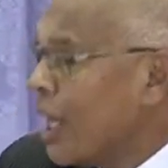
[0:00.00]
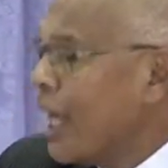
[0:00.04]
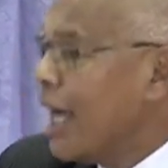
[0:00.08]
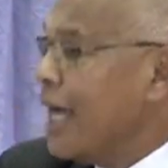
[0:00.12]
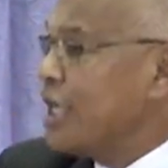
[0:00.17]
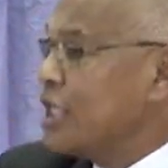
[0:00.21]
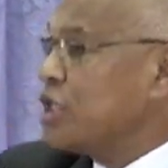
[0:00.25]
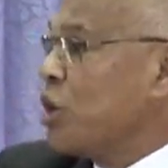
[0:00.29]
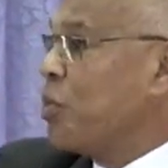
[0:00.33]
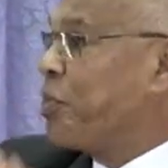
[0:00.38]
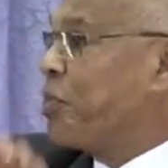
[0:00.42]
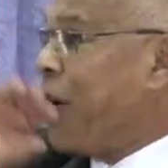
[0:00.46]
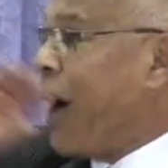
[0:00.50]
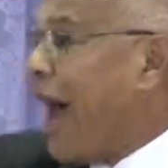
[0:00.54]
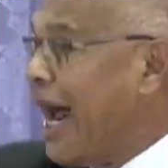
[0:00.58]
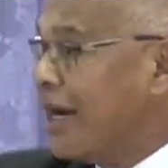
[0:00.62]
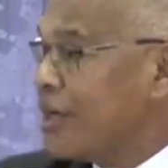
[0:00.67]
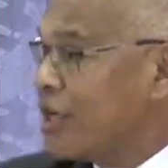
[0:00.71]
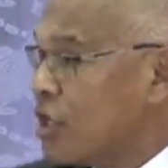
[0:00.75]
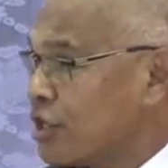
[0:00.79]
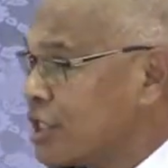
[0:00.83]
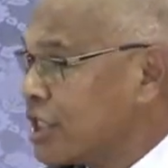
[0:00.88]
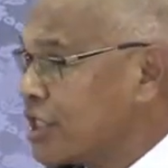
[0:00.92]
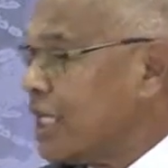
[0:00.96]
as you plant
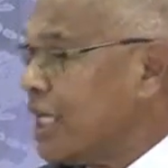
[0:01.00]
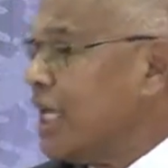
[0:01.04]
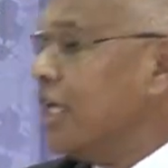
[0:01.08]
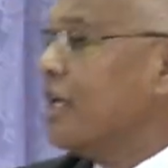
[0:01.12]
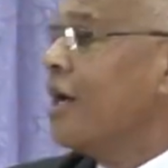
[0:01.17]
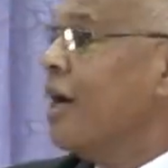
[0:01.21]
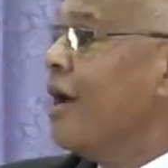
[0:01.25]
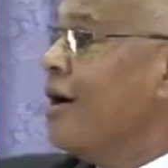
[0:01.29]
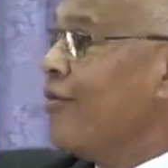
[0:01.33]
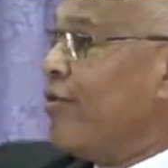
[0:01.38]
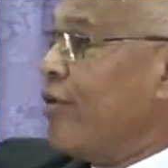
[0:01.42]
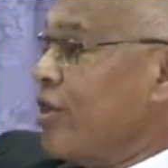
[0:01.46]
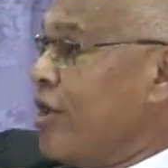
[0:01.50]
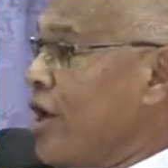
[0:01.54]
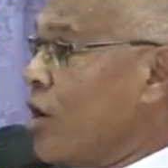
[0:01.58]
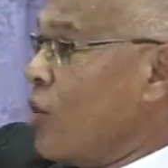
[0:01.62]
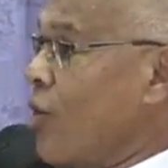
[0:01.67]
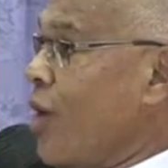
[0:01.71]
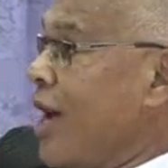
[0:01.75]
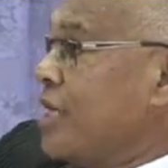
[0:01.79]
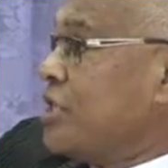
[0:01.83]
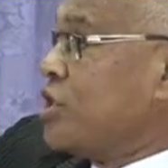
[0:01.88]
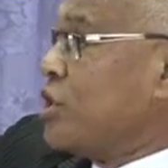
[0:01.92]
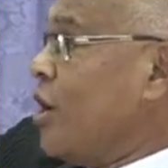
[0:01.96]
your seed for the
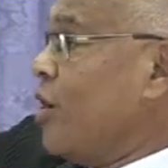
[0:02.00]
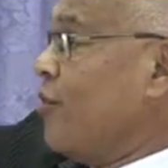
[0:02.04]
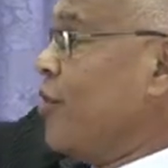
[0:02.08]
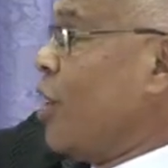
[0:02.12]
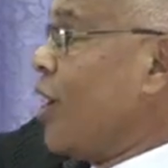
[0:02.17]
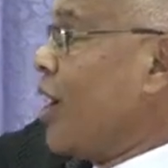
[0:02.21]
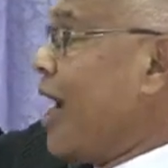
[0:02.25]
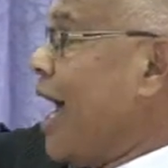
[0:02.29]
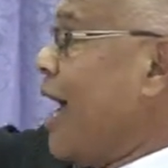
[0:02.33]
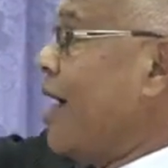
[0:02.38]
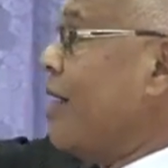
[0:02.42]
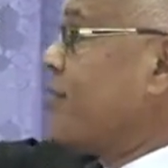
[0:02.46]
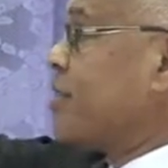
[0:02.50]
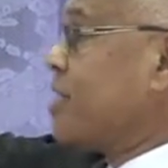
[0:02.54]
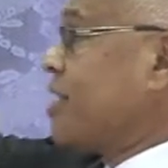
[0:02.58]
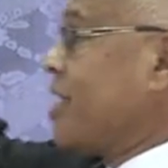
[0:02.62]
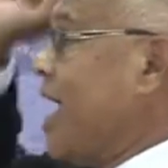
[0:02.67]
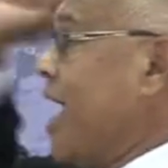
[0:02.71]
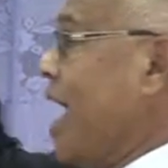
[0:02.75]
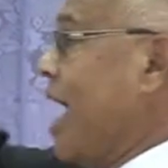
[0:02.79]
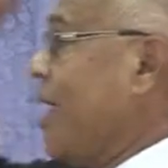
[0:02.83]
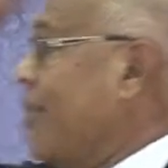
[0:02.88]
rest of your life. Say amen.